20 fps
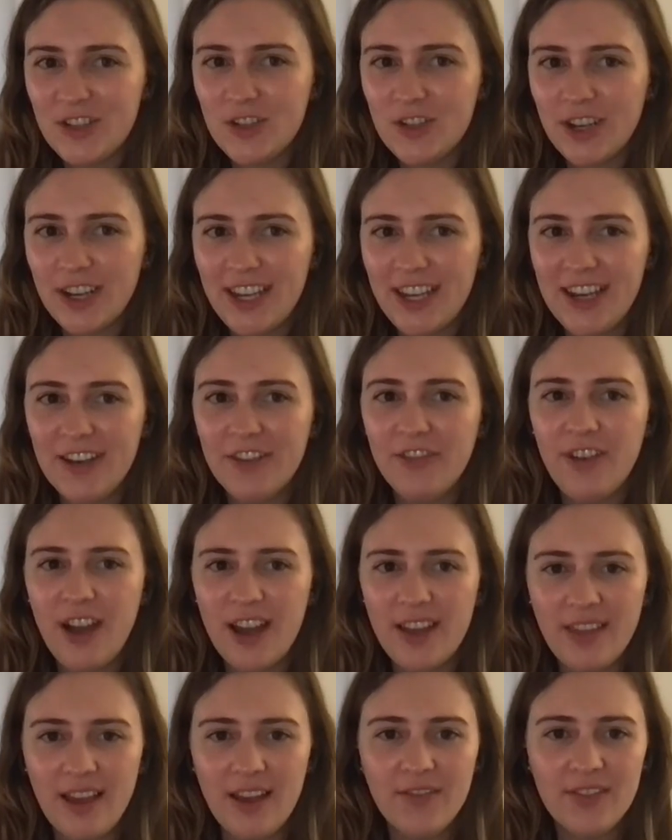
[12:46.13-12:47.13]
tricky to
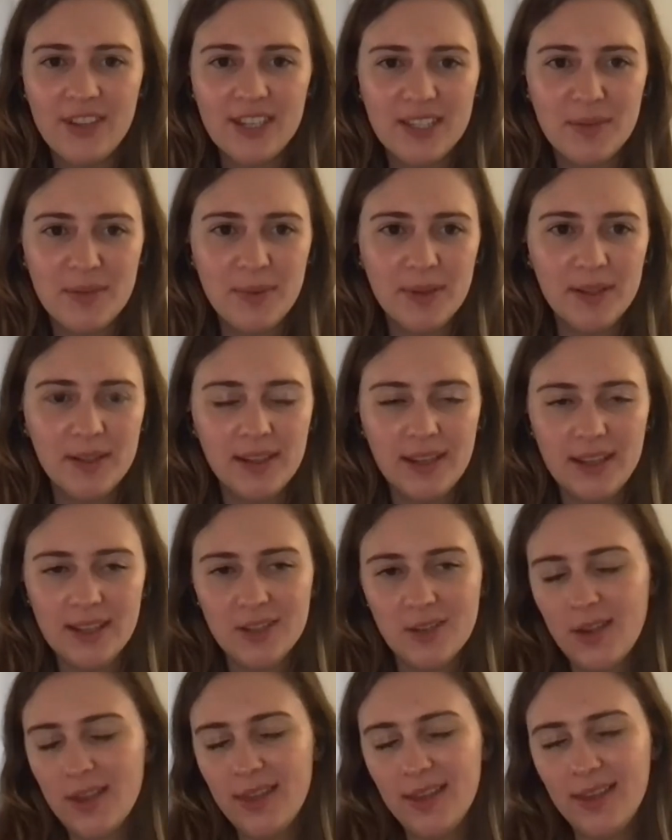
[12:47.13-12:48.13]
find that visibility
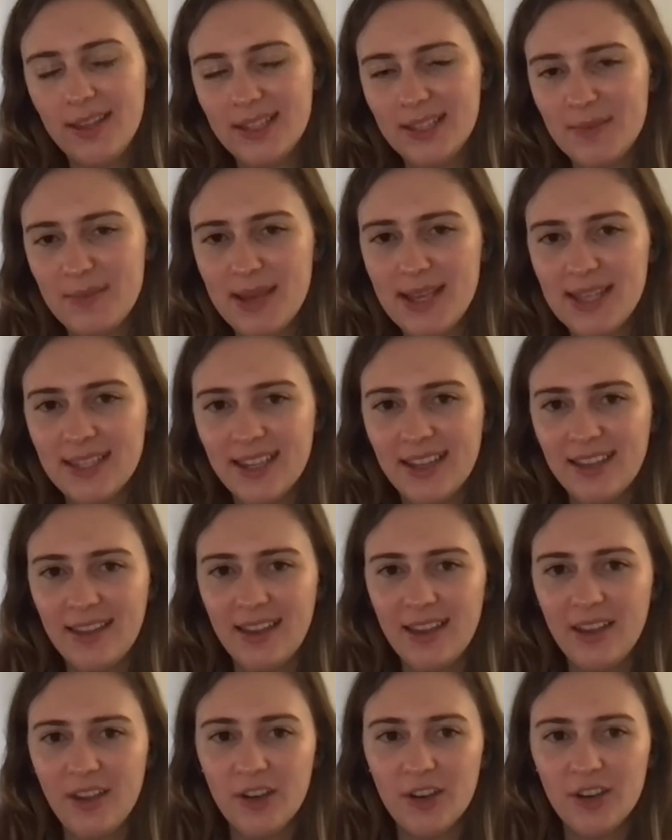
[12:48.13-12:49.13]
so i think it's amazing
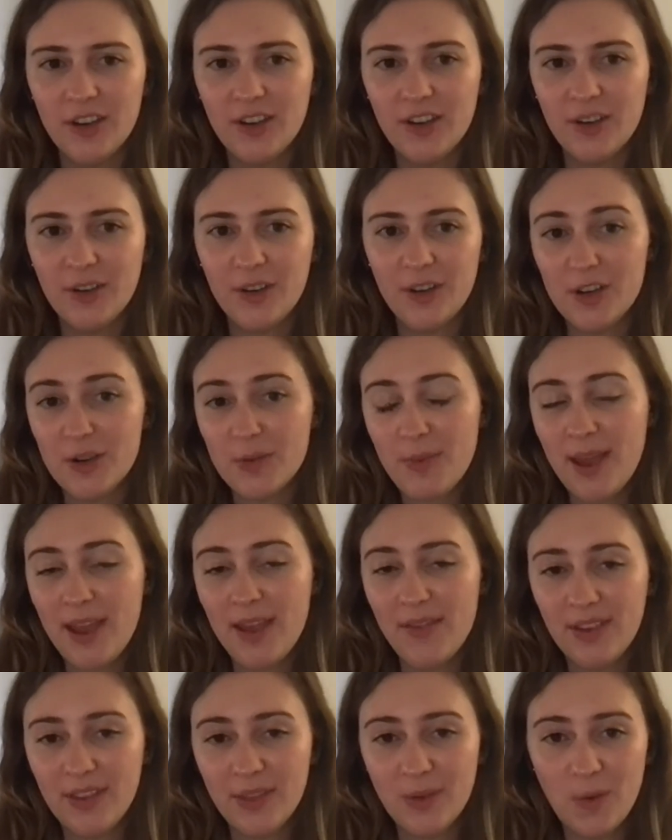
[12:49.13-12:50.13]
that you're you're
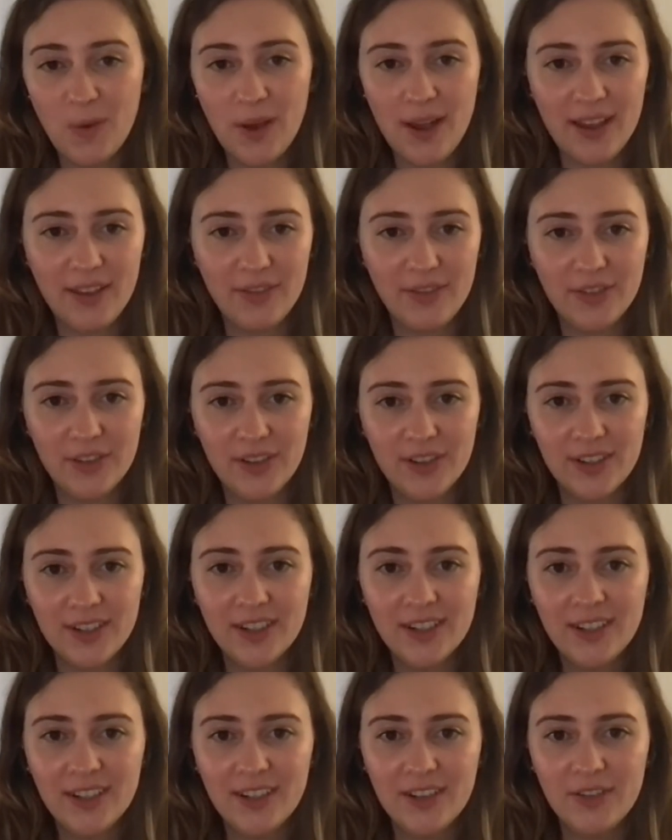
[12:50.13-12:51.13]
paving the way
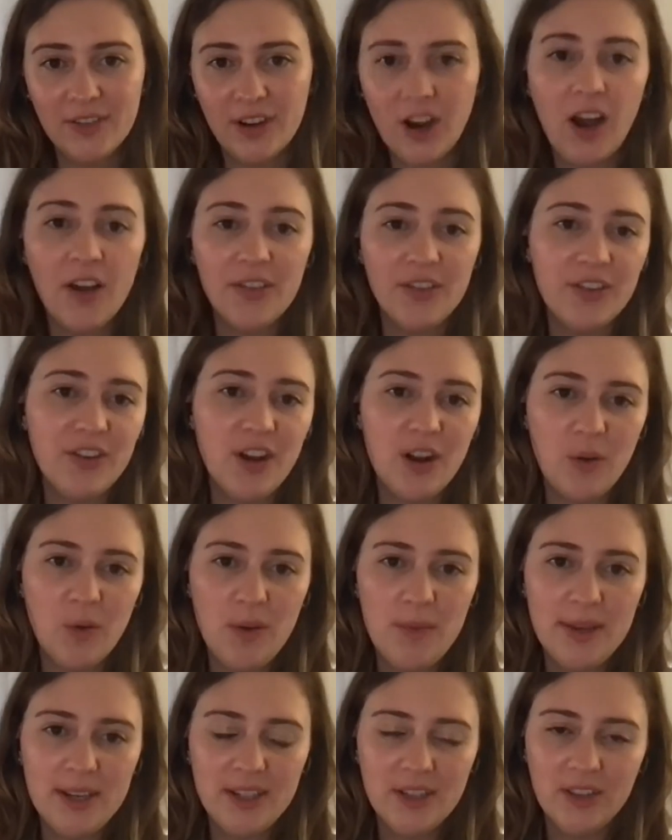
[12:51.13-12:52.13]
for for other young
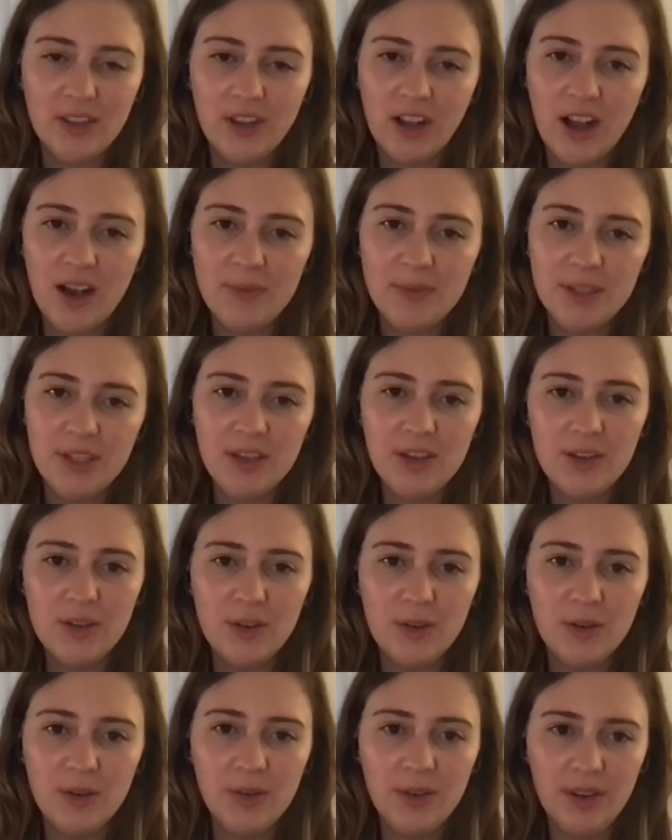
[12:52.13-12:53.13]
women to look up to
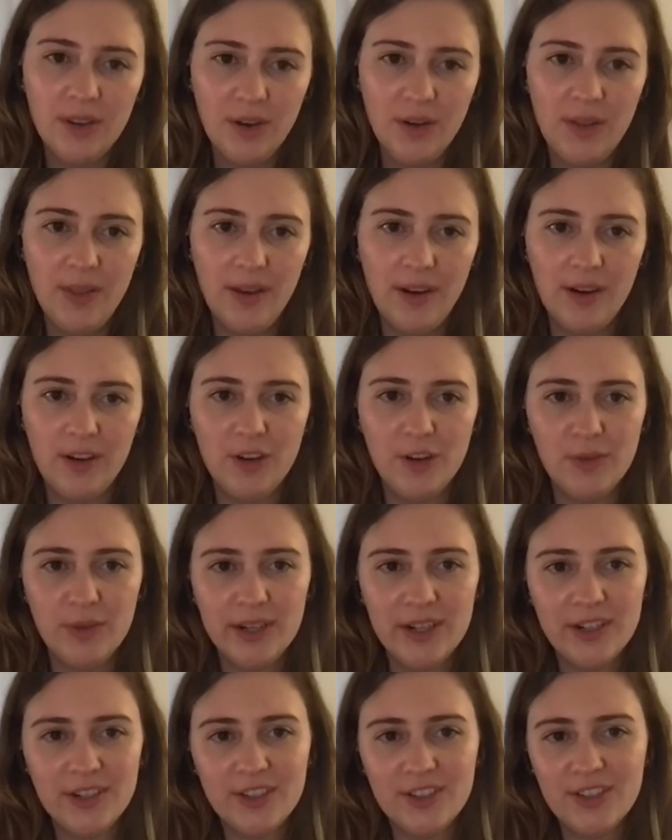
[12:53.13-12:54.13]
you you know in their
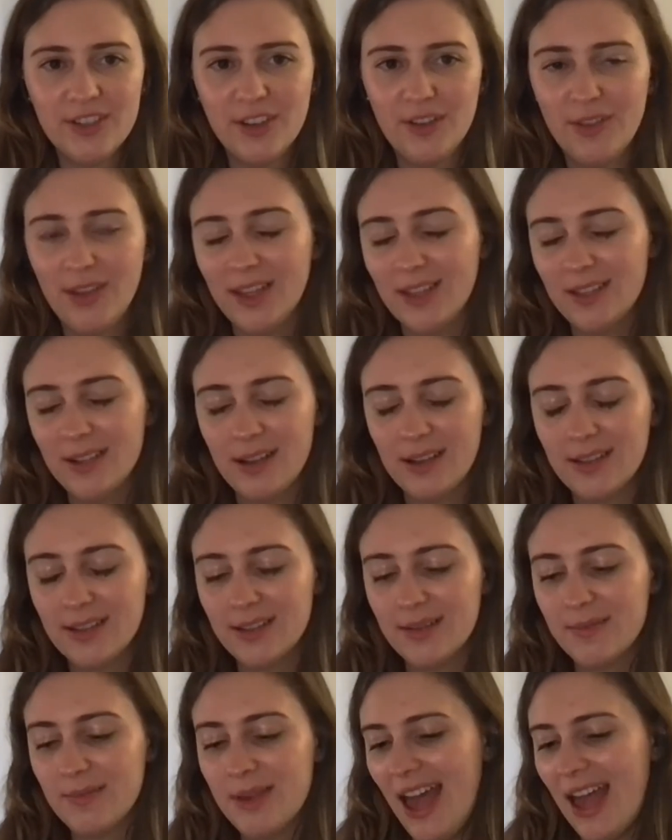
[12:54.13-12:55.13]
careers so that's
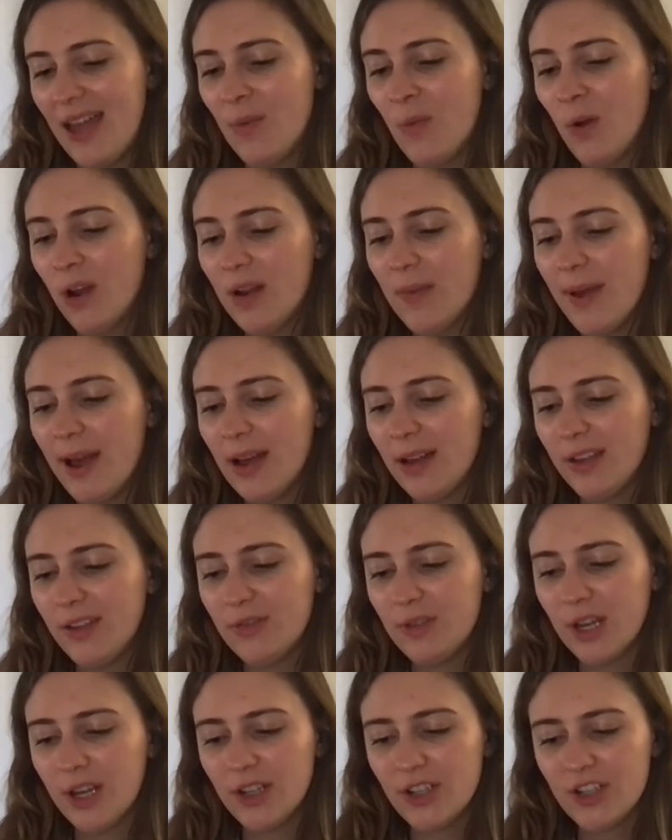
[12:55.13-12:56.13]
awesome and what about
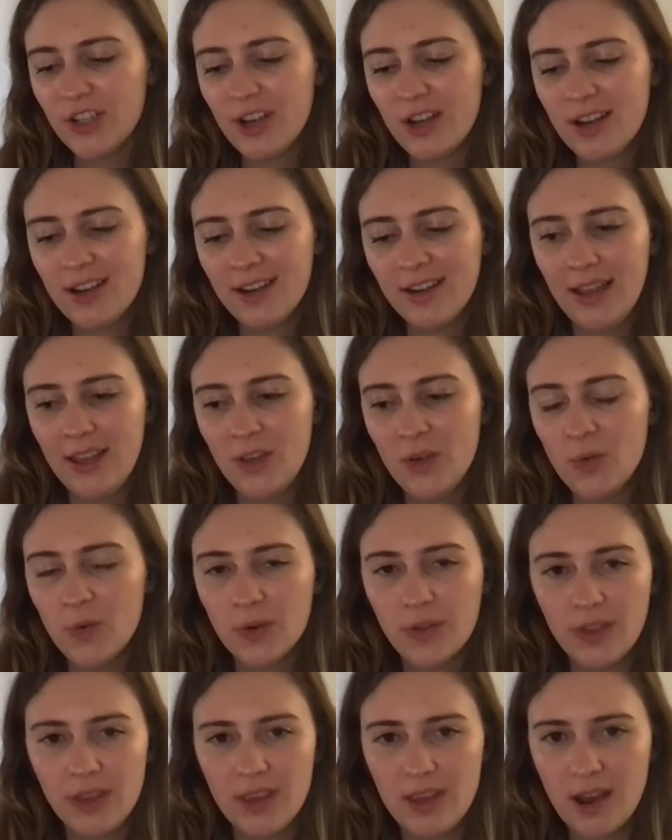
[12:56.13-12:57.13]
you touched on you
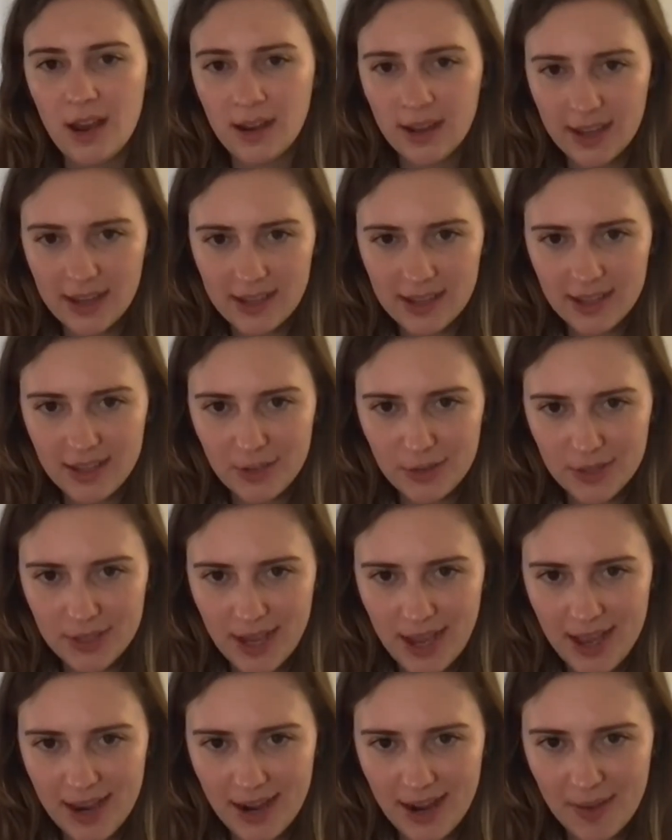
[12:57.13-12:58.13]
were the youngest you
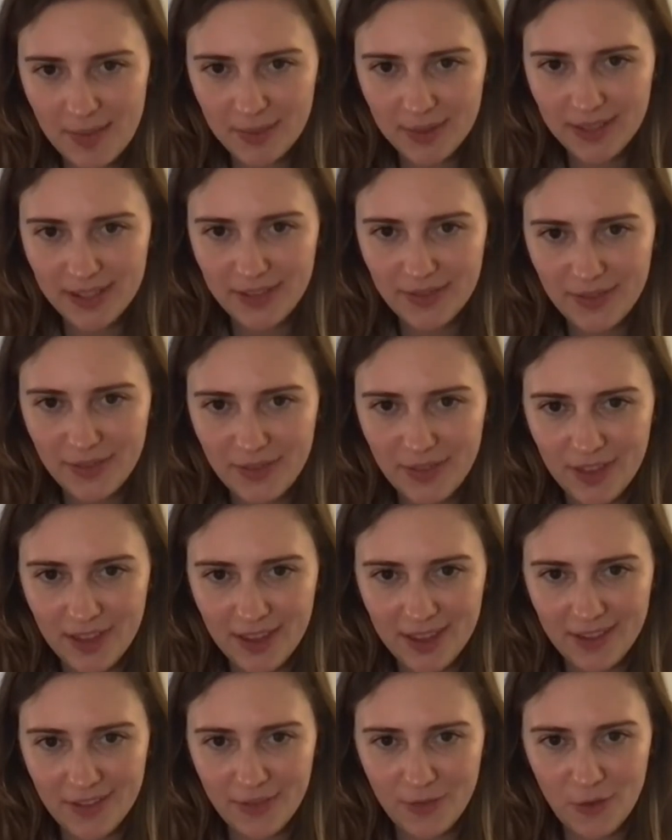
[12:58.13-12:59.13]
said i believe of
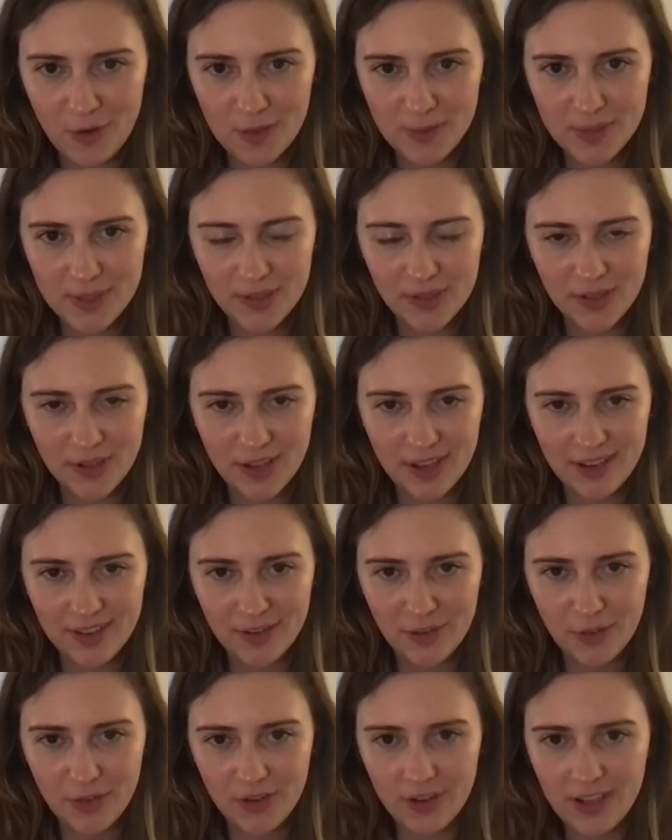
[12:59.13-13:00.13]
the forbes 30
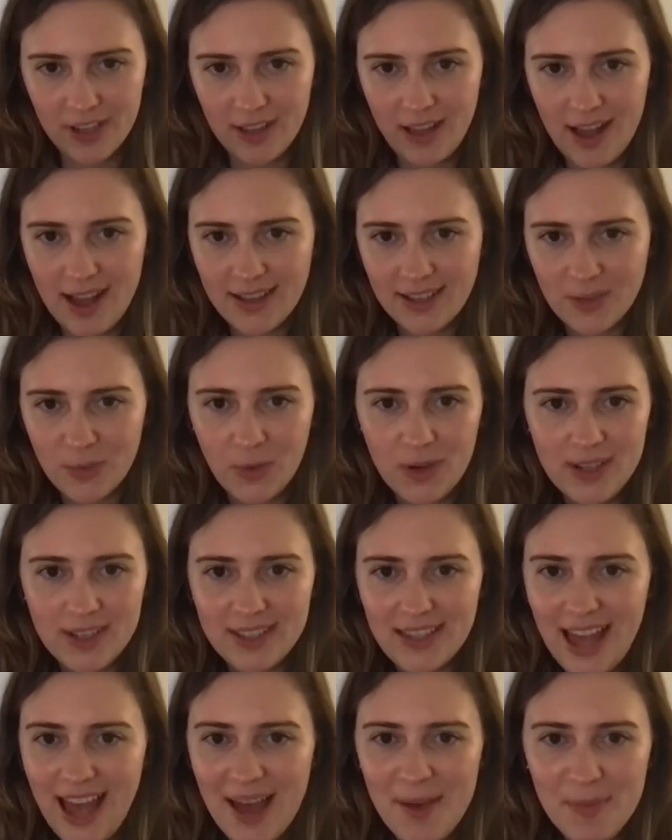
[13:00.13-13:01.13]
under 30 class what
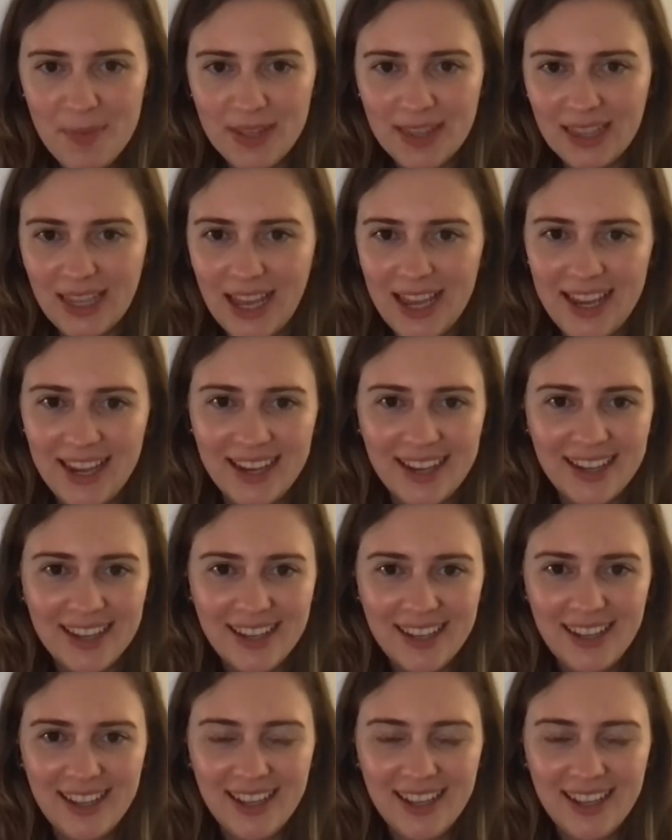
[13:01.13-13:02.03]
has that been like